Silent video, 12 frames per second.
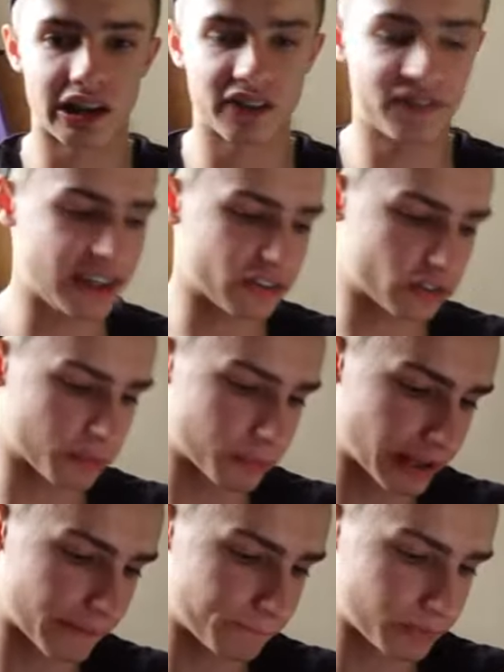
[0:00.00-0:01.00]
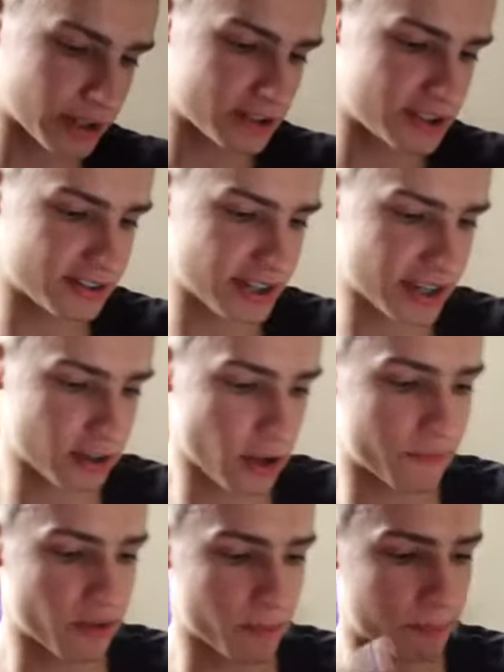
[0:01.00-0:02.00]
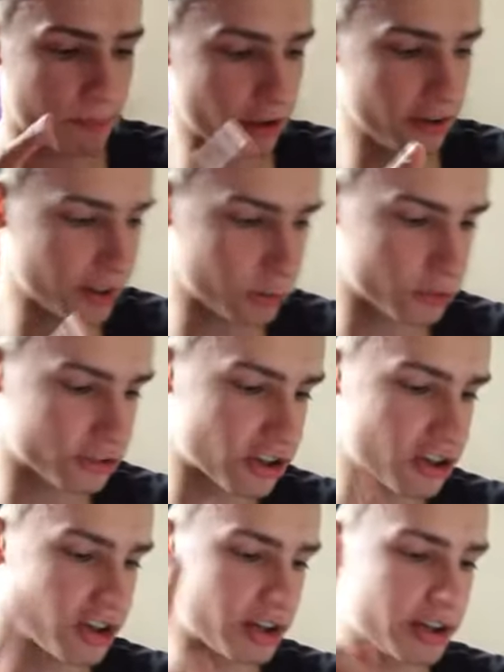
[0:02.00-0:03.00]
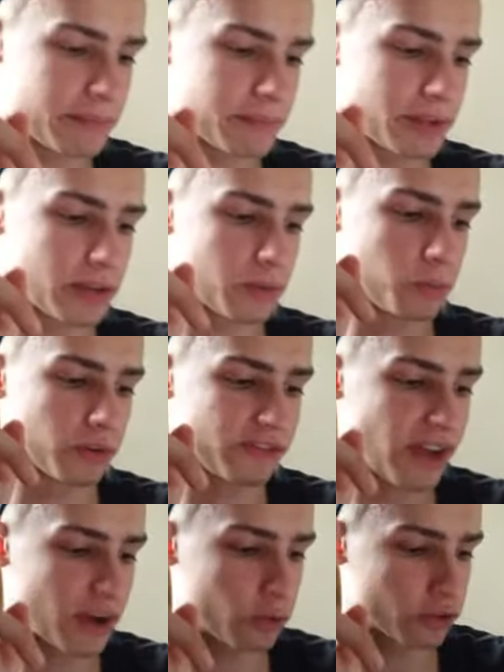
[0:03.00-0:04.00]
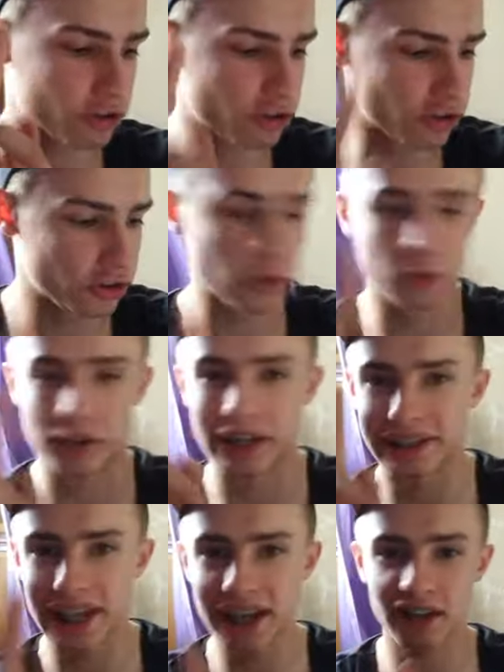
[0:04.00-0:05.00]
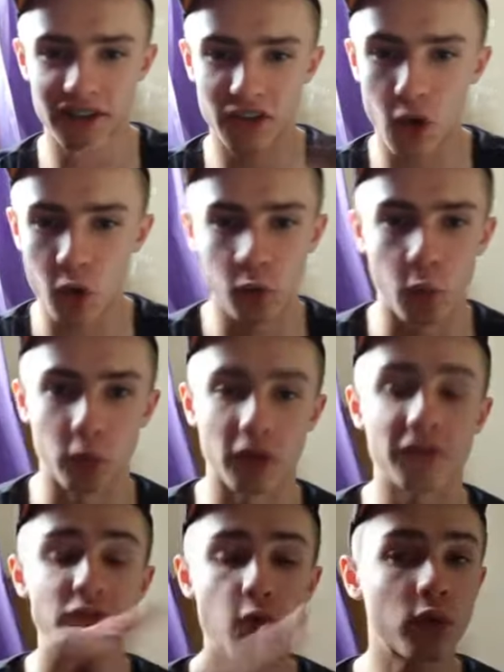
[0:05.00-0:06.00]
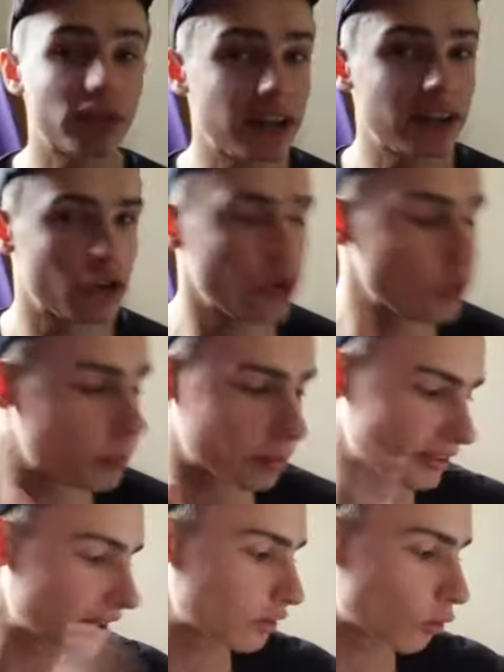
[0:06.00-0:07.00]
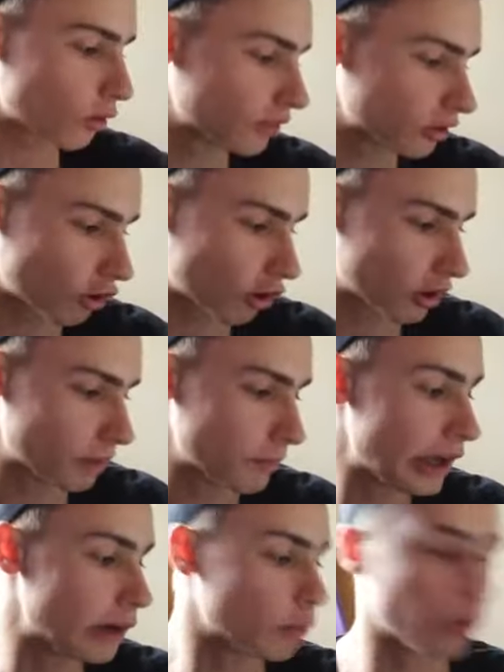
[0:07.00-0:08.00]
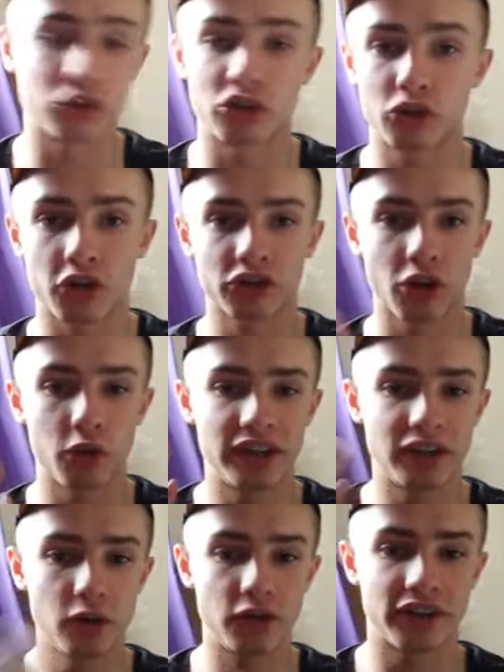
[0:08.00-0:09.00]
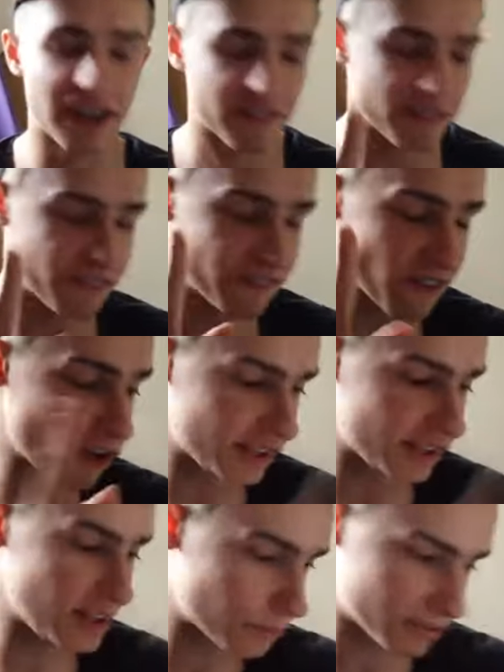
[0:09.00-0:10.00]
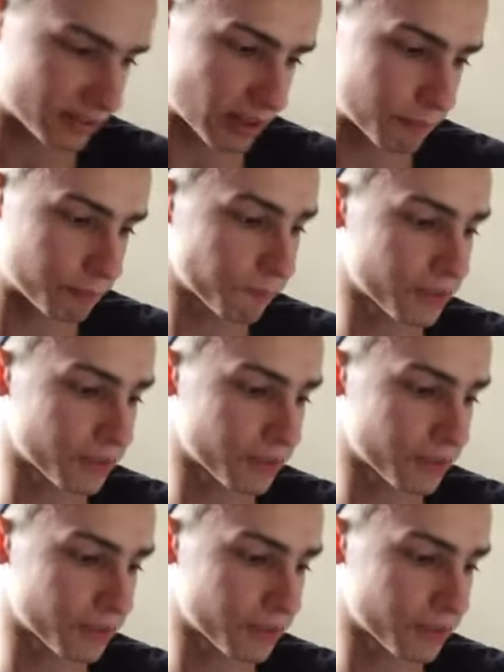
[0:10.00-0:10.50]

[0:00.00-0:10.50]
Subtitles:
I think some. She said the birds was to use negative content 52% of the time, also jocks only used to get 13%.